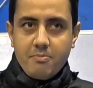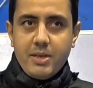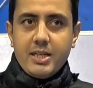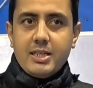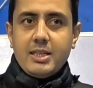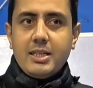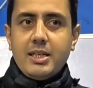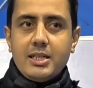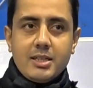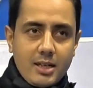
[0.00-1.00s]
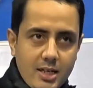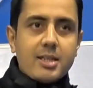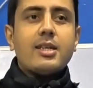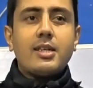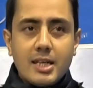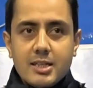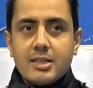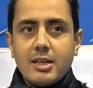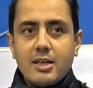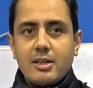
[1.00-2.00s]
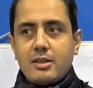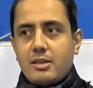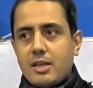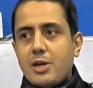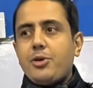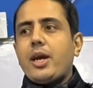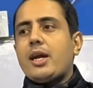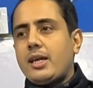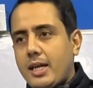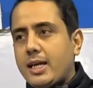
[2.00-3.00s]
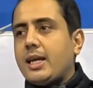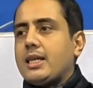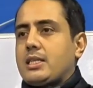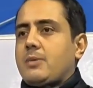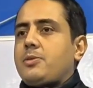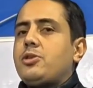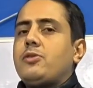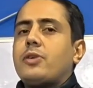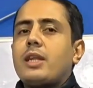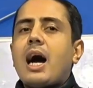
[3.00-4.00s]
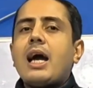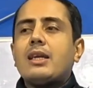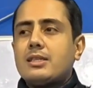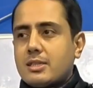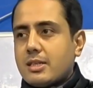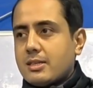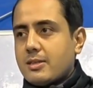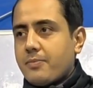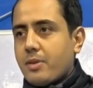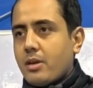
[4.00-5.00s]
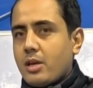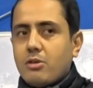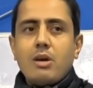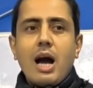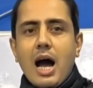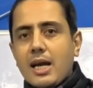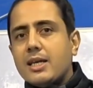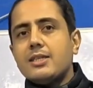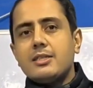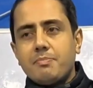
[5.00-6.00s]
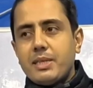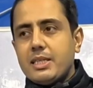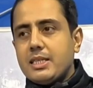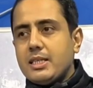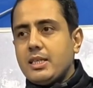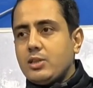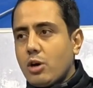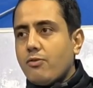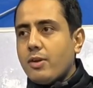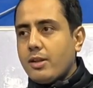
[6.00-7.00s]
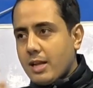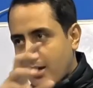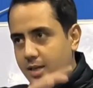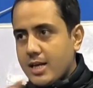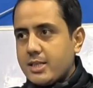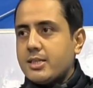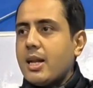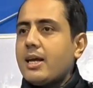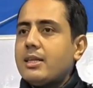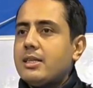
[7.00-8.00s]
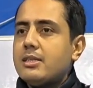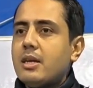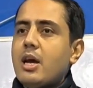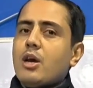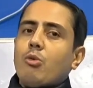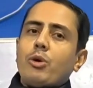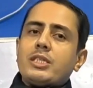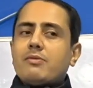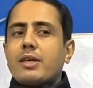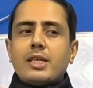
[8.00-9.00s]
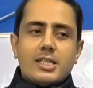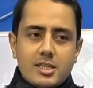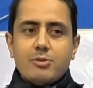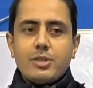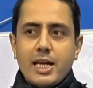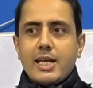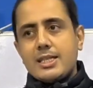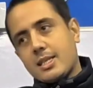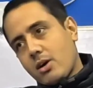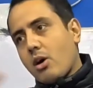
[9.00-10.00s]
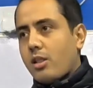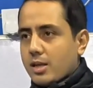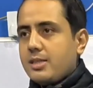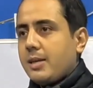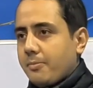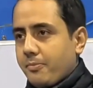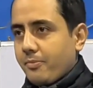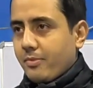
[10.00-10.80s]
PTE is another test that you can take as a substitute for the IELTS test. You know, IELTS, PTE, TOEFL, the tests like these. Whichever test you take, it is all the same.